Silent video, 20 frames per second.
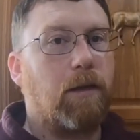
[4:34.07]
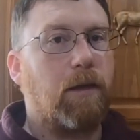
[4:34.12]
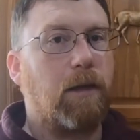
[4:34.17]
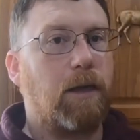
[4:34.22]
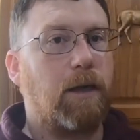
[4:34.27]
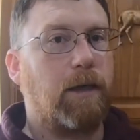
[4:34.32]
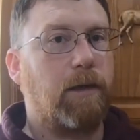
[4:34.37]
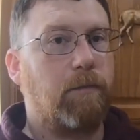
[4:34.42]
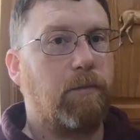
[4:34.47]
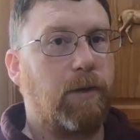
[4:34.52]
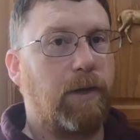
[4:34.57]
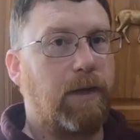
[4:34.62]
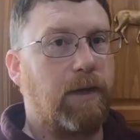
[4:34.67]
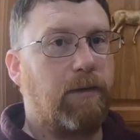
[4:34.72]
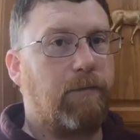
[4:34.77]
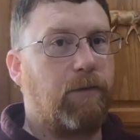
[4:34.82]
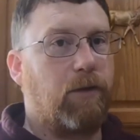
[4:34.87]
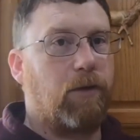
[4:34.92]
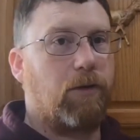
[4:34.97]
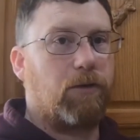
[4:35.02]
But
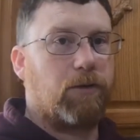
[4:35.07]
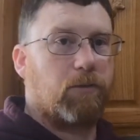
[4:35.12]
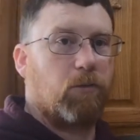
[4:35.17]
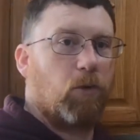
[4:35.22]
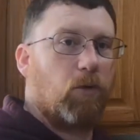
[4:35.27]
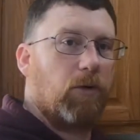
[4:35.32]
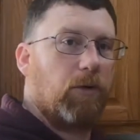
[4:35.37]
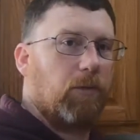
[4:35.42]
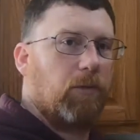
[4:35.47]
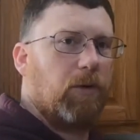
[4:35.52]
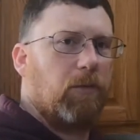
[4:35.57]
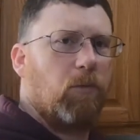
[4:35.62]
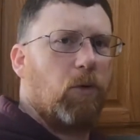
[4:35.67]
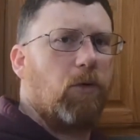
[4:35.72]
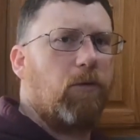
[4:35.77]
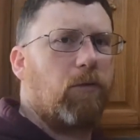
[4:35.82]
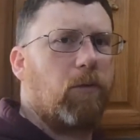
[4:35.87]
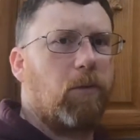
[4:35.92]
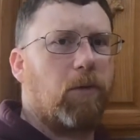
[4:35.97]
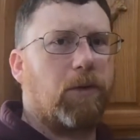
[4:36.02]
if you use more of the
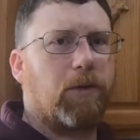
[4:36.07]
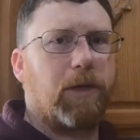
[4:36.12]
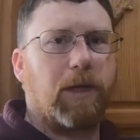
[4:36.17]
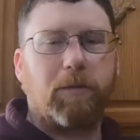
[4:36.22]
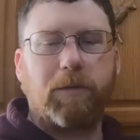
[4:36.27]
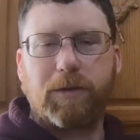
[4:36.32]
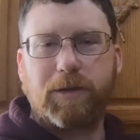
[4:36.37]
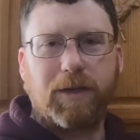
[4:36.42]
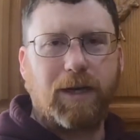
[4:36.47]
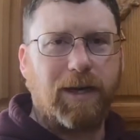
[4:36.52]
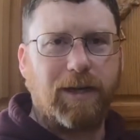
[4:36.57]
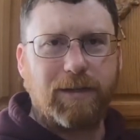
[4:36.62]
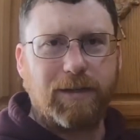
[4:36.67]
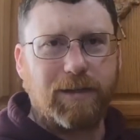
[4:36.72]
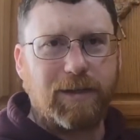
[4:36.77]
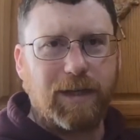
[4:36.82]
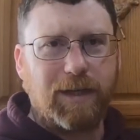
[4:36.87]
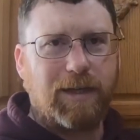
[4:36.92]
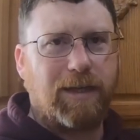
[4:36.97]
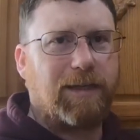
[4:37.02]
removable double-sided
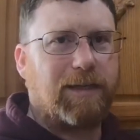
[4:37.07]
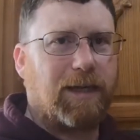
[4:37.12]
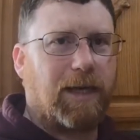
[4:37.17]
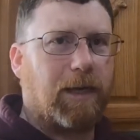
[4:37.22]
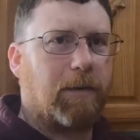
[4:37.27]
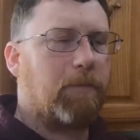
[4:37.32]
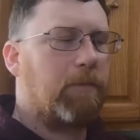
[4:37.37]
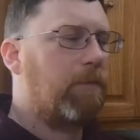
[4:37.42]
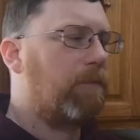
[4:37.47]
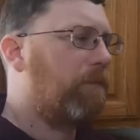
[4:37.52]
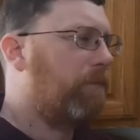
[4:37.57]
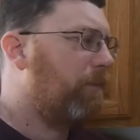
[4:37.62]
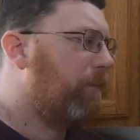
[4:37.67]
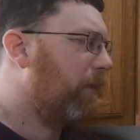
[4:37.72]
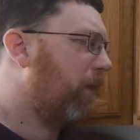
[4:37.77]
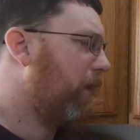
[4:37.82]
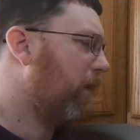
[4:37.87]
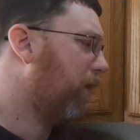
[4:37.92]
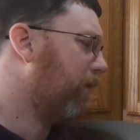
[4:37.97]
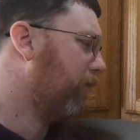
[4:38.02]
sticky tape
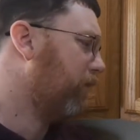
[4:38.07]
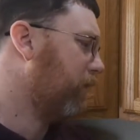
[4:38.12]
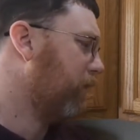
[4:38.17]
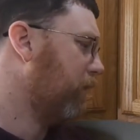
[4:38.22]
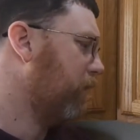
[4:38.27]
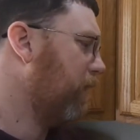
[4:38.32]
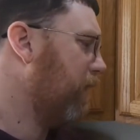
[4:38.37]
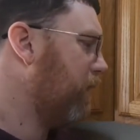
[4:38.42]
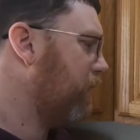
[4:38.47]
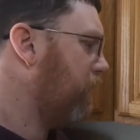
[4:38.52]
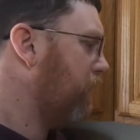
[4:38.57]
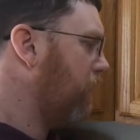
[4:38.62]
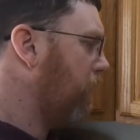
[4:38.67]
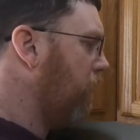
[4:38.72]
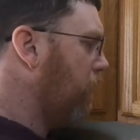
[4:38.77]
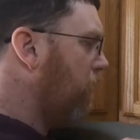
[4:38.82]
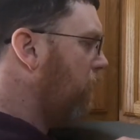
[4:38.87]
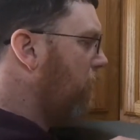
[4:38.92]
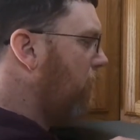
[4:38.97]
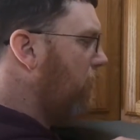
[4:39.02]
that I've
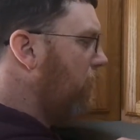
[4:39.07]
suggested,